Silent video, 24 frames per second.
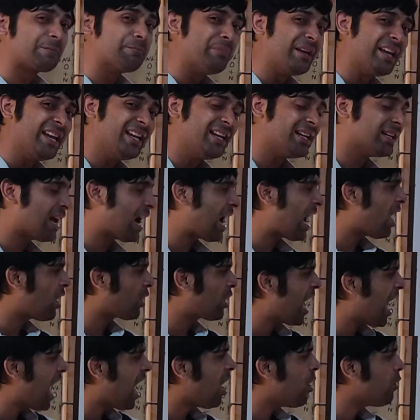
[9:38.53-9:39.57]
mean, or
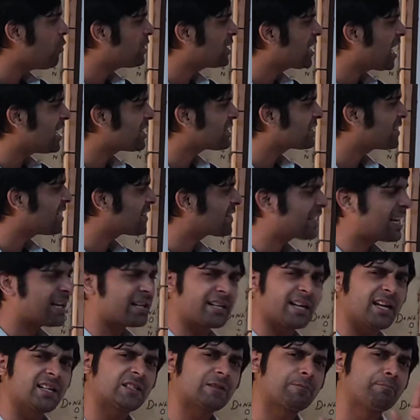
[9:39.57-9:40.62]
how does the
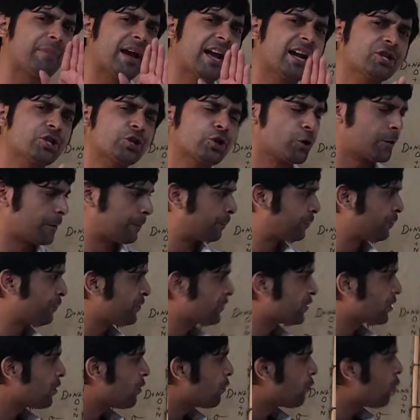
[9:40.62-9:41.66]
sentence mention?
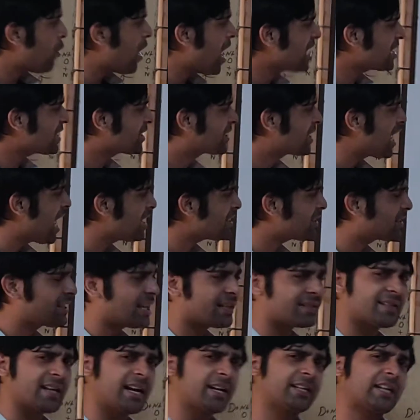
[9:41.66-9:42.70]
What does the
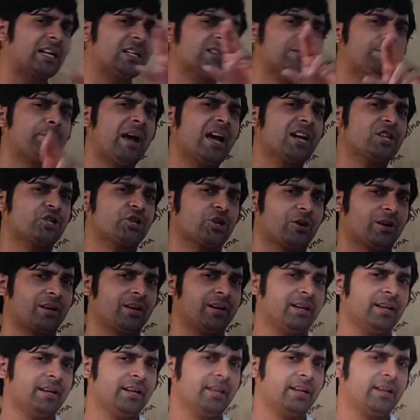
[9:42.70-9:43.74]
sentence mention?
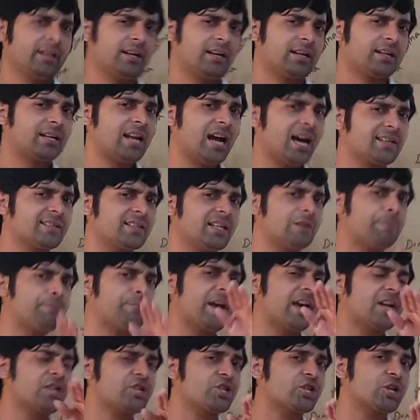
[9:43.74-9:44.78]
Does it
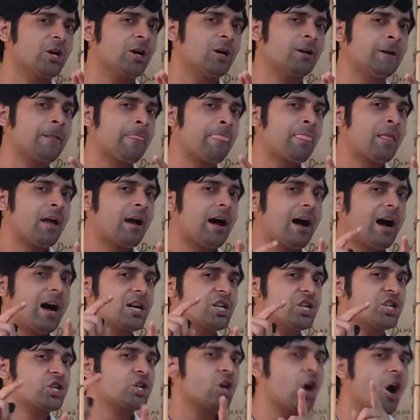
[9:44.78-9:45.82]
mention a
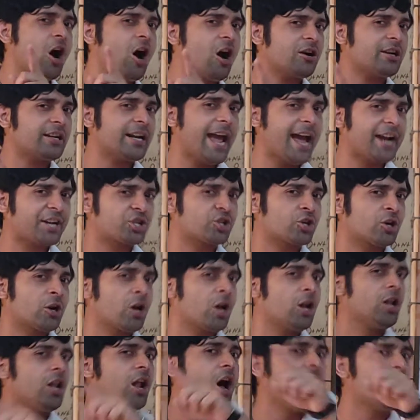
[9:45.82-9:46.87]
short action
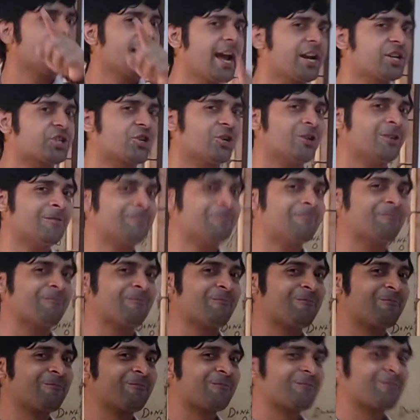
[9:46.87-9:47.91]
or long action?
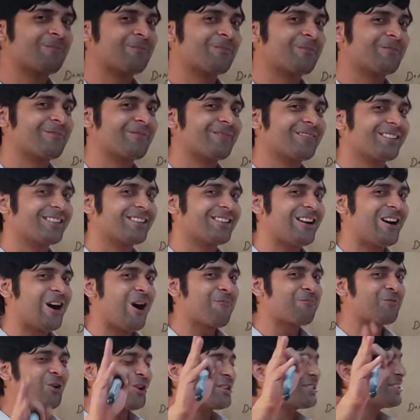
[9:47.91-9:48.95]

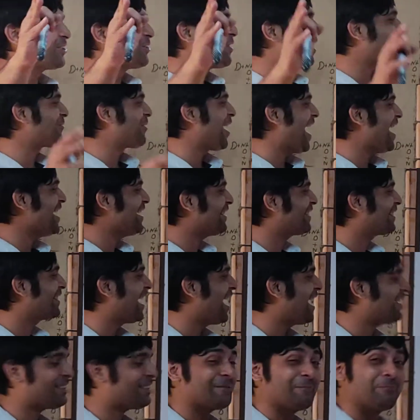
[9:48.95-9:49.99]
Of course you are right,
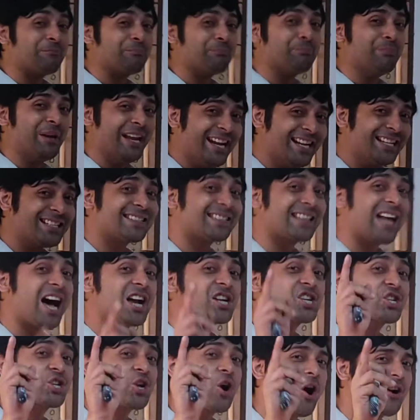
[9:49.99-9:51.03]
that means
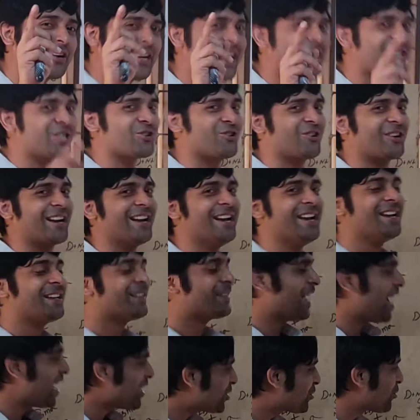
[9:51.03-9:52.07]
a short action.
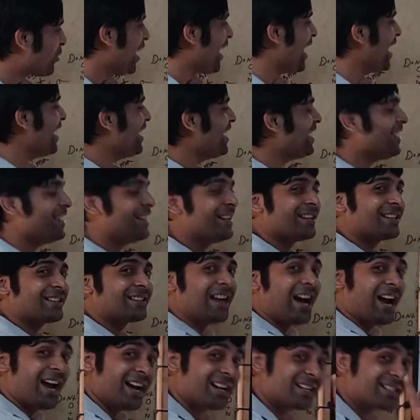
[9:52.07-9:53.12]
That's why
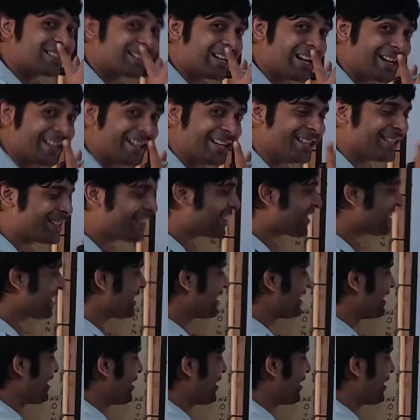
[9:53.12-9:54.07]
the answer is